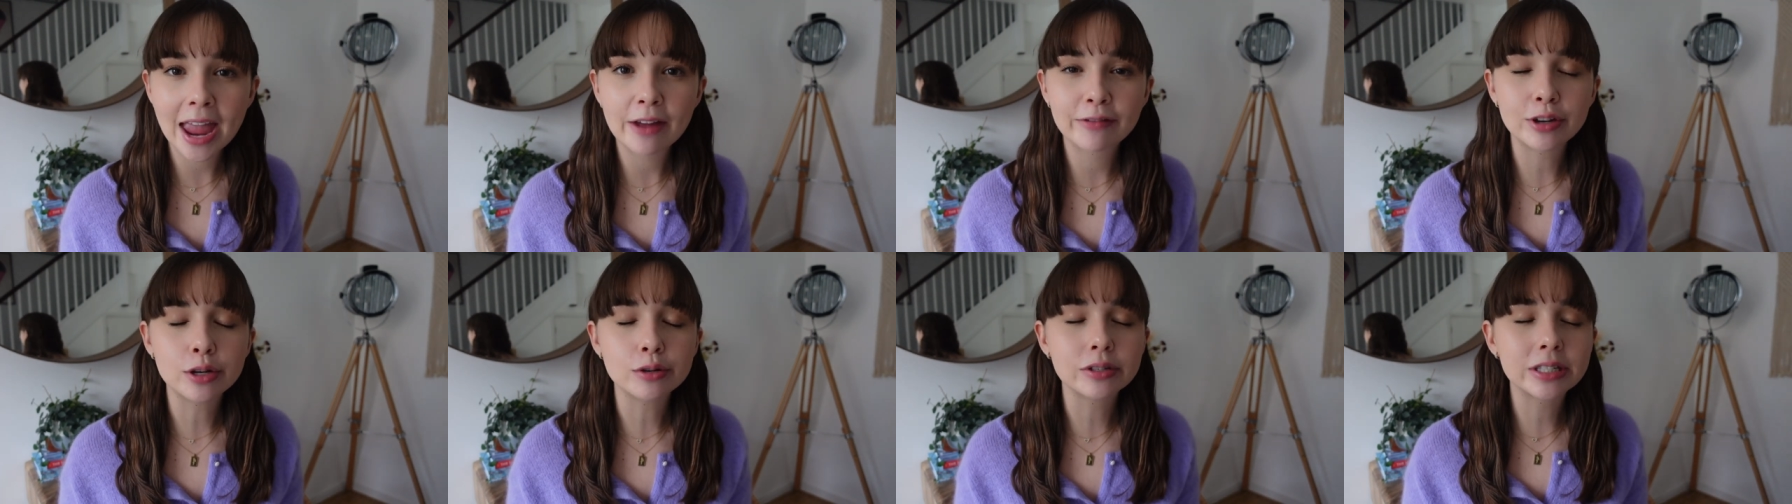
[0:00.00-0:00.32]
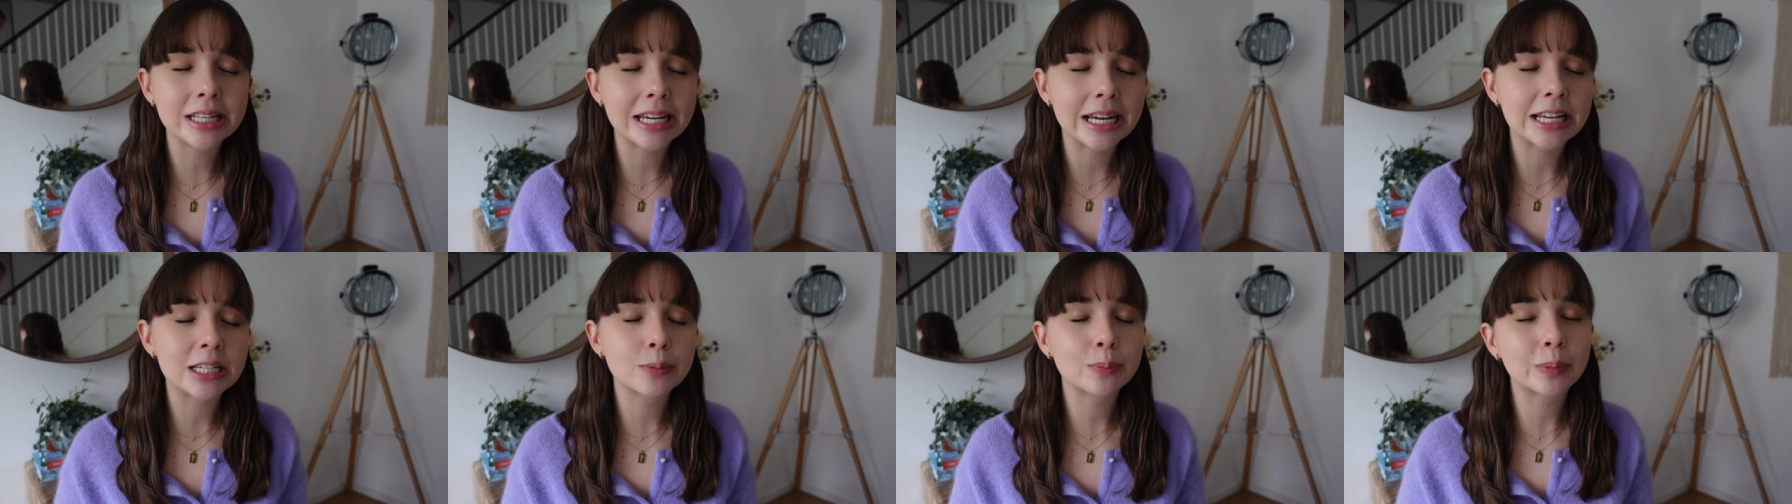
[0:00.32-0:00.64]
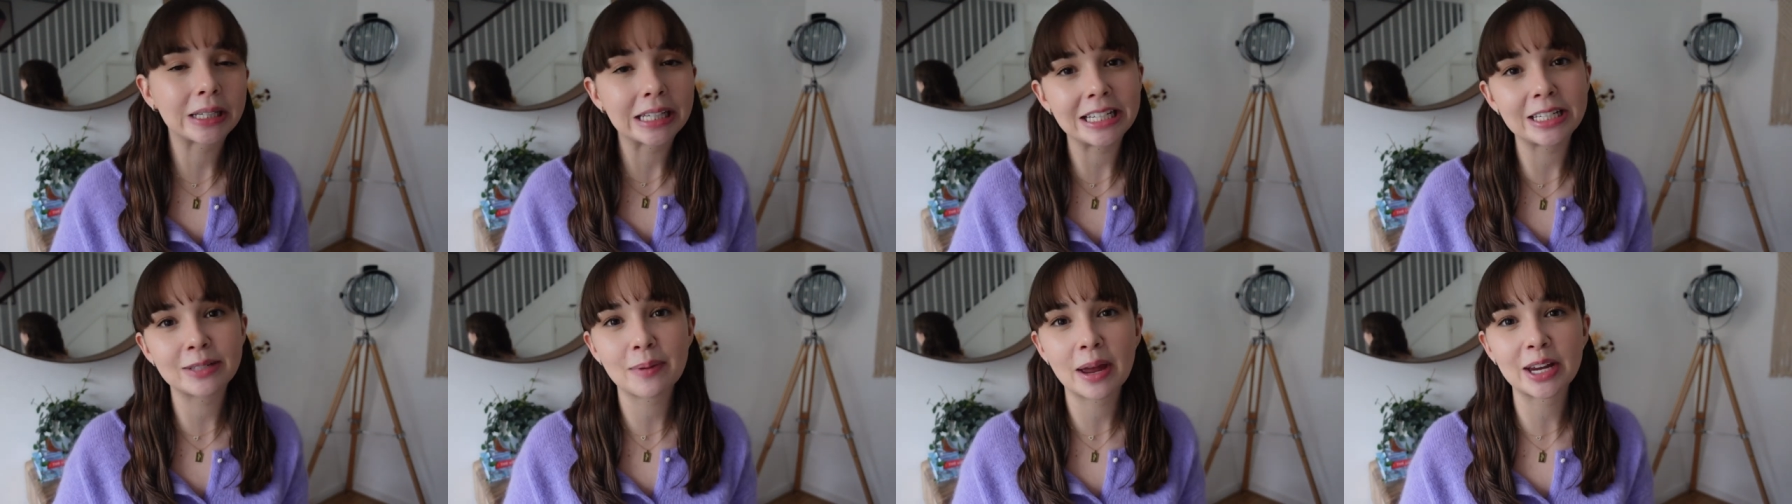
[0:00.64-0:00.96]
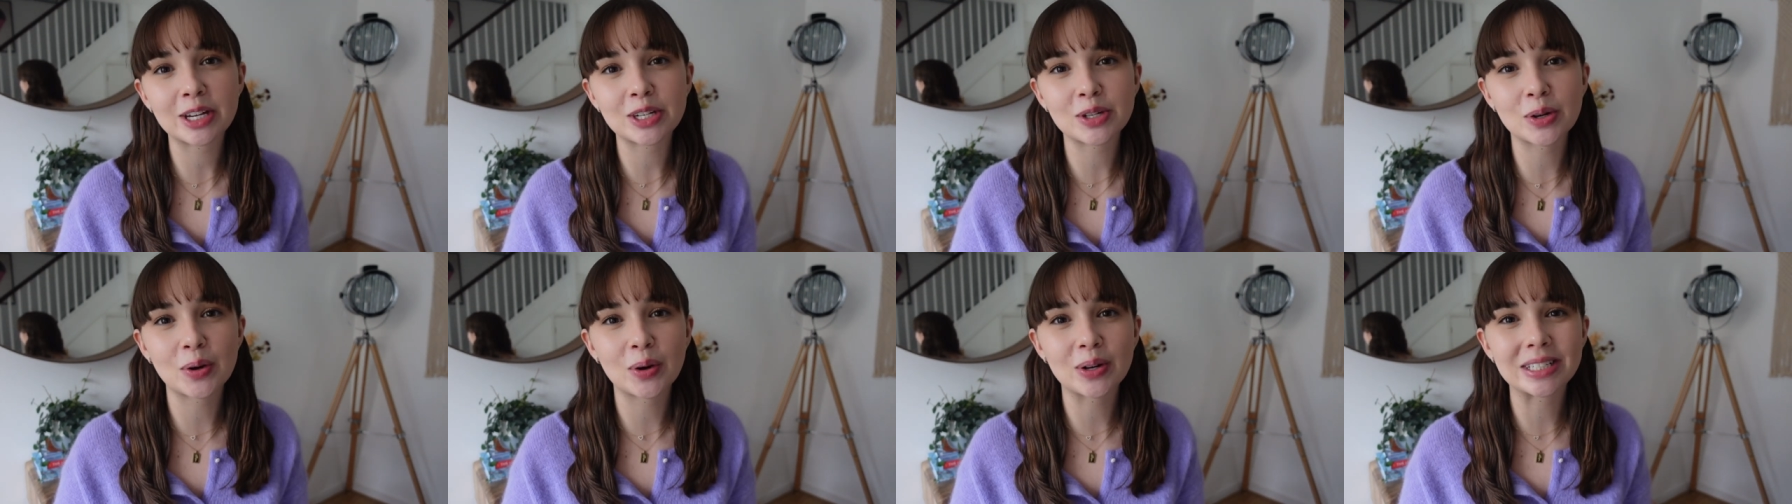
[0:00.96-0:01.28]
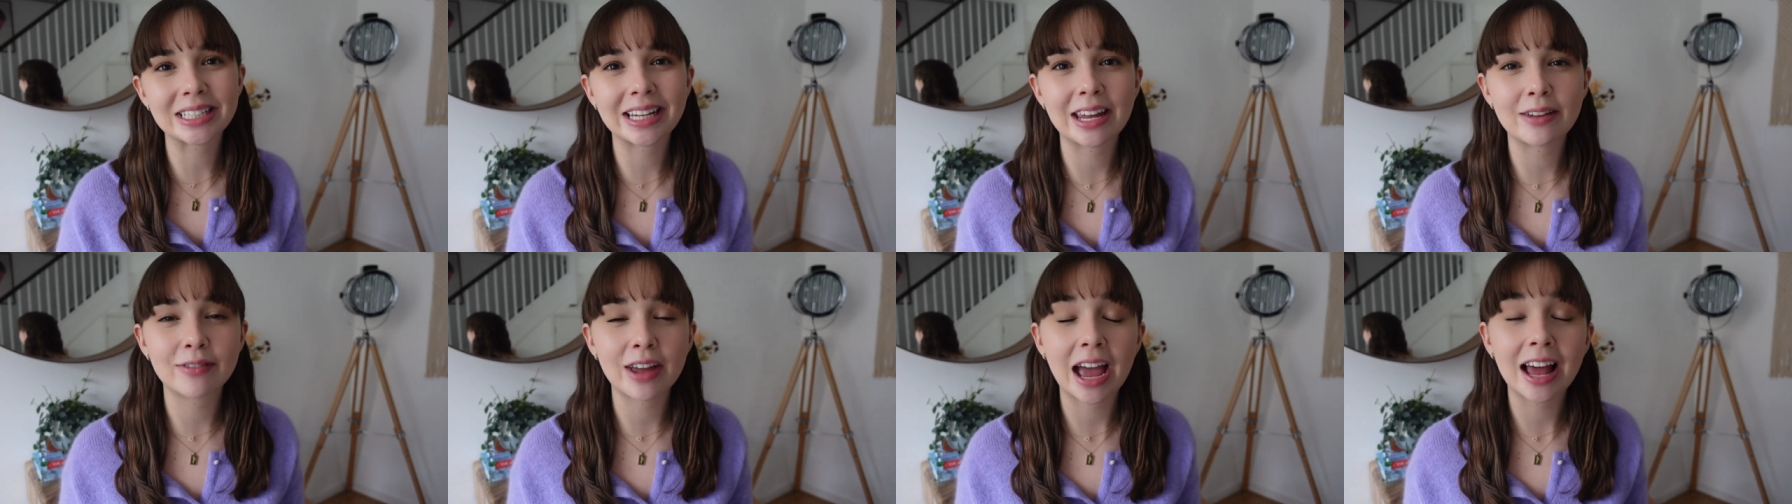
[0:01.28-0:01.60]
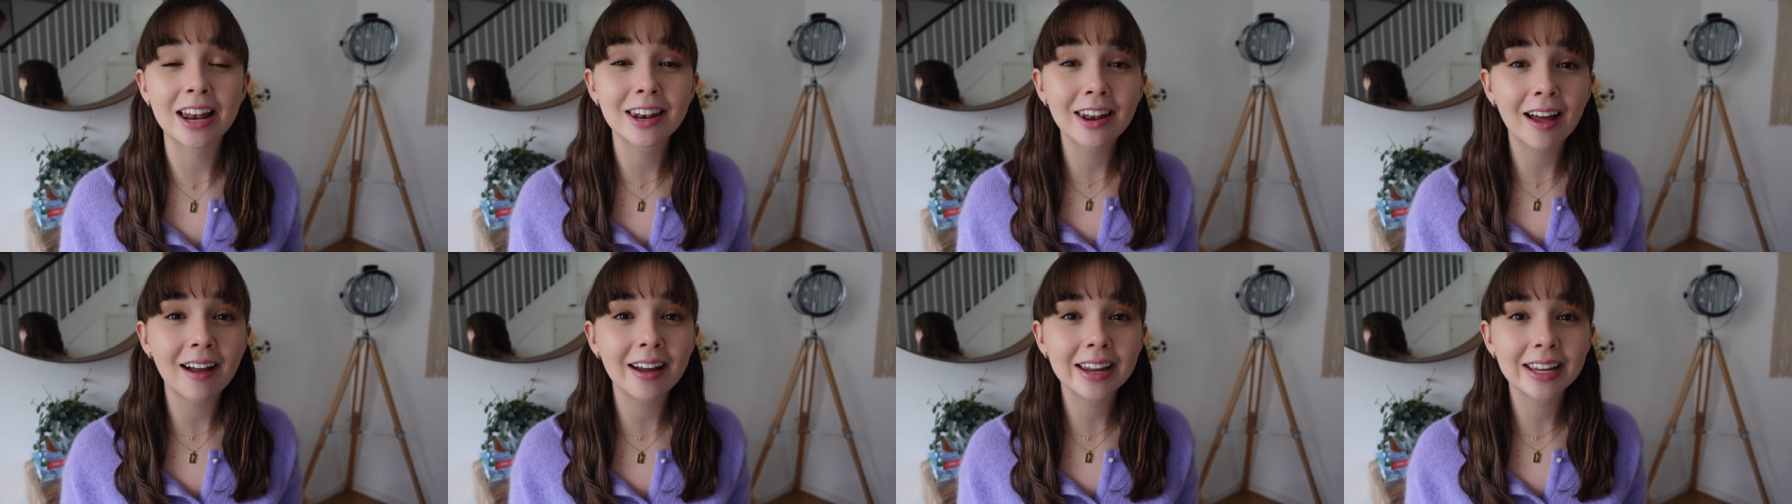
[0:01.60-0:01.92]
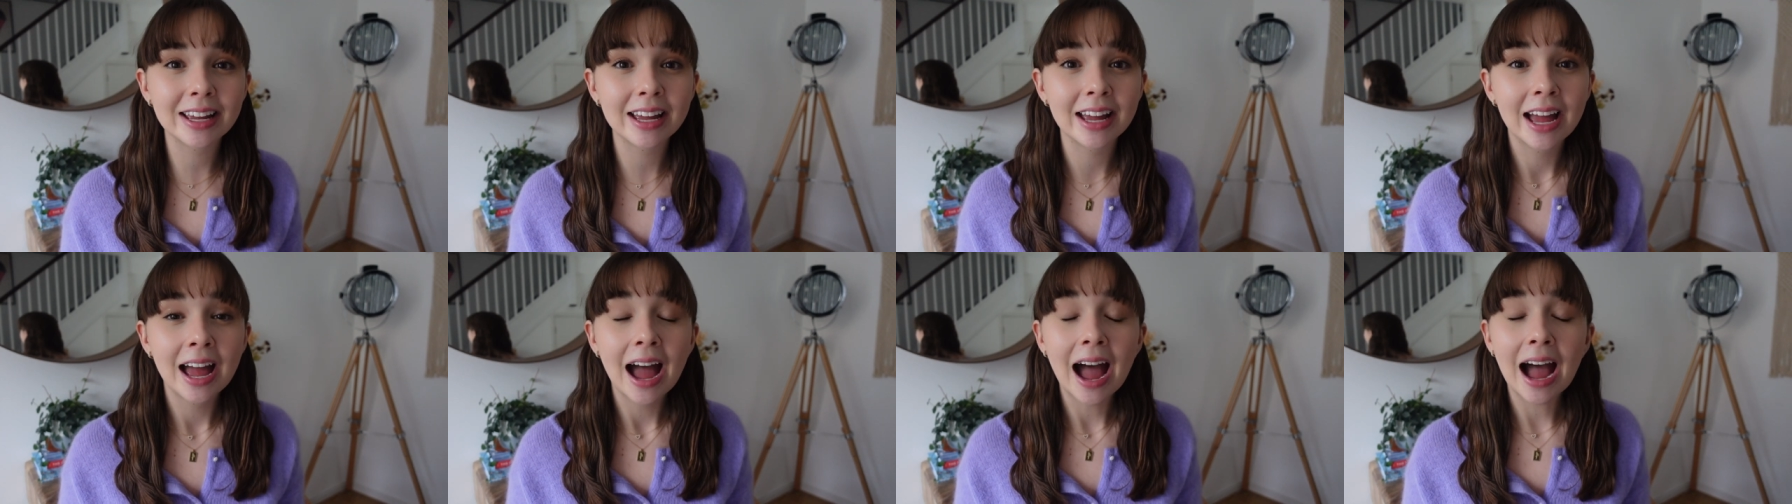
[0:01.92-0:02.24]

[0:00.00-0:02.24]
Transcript: If you did, please make sure to give it a like